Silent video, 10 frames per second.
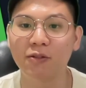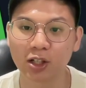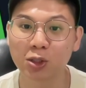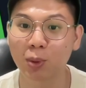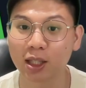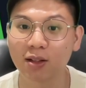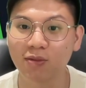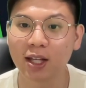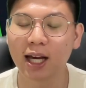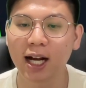
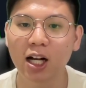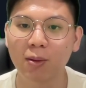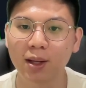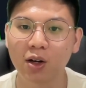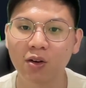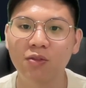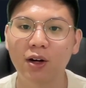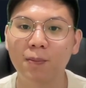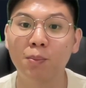respectively are coming off